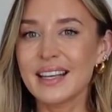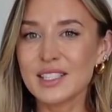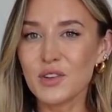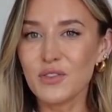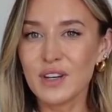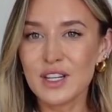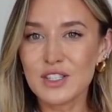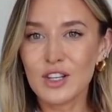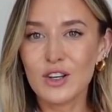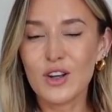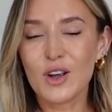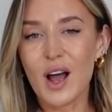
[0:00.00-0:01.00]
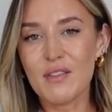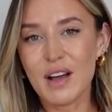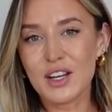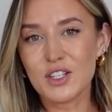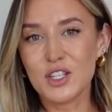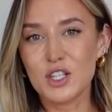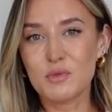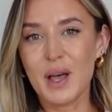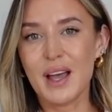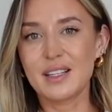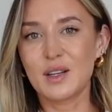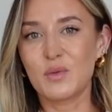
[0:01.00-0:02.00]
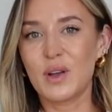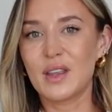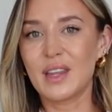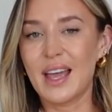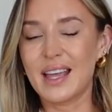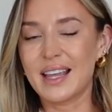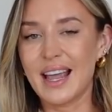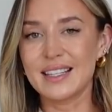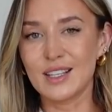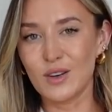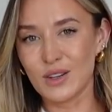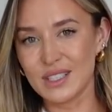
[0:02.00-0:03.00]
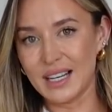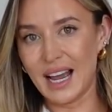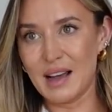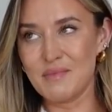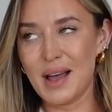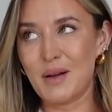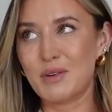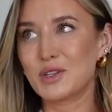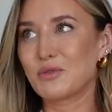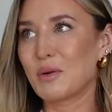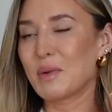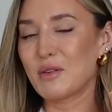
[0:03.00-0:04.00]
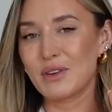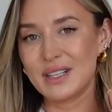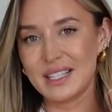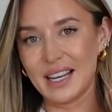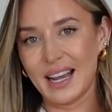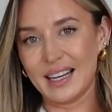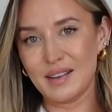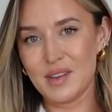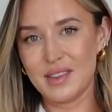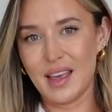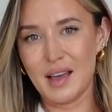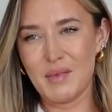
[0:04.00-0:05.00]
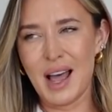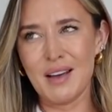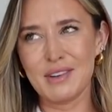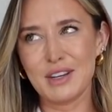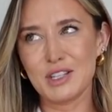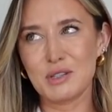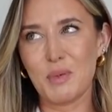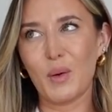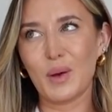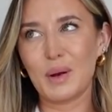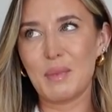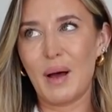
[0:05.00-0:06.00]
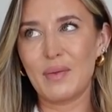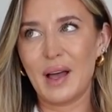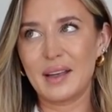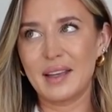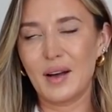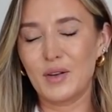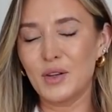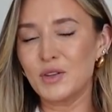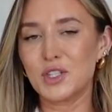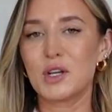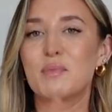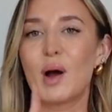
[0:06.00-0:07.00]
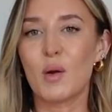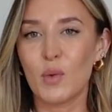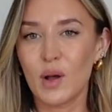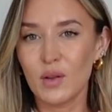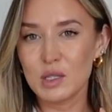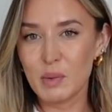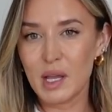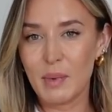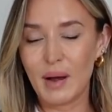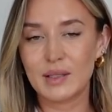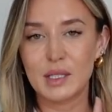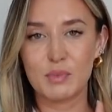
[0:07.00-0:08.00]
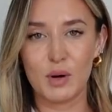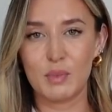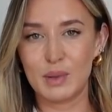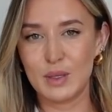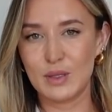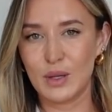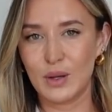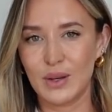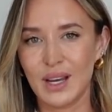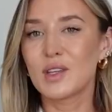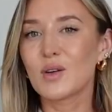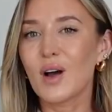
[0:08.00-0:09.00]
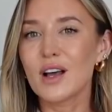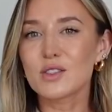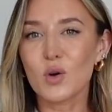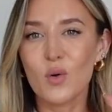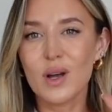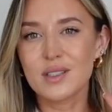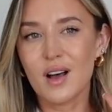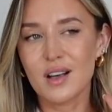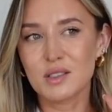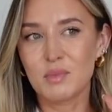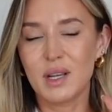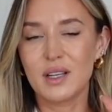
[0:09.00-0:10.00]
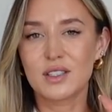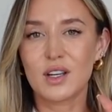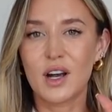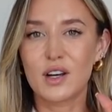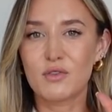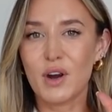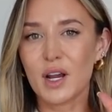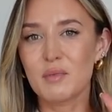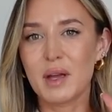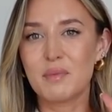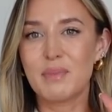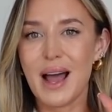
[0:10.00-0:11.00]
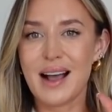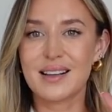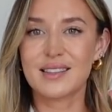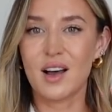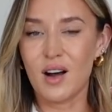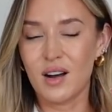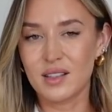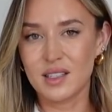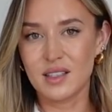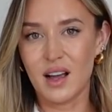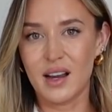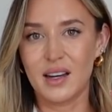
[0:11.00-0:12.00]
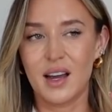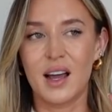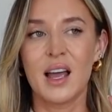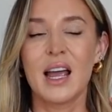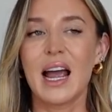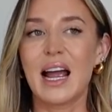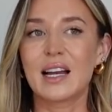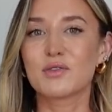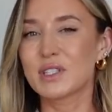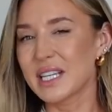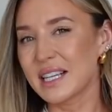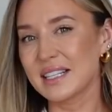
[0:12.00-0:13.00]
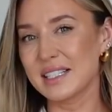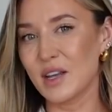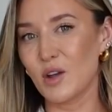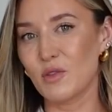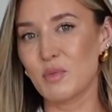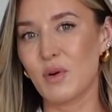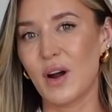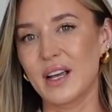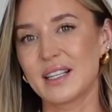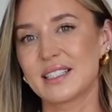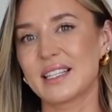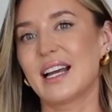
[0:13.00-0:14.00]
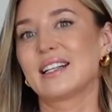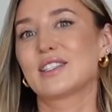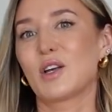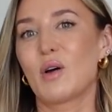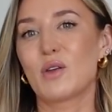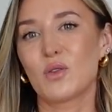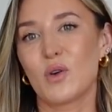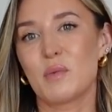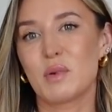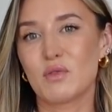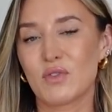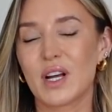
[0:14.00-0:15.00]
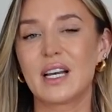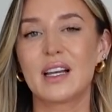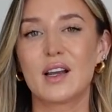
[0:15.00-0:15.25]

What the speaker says: Then to finish the look, I've actually just paired it with a Katie Loxton handbag, which is from my recent edit with them. I haven't actually spoken about that yet on YouTube, but I will speak about it properly soon. You guys always ask me to kind of recommend bags that aren't designer and ridiculously overpriced, and so I thought it'd be really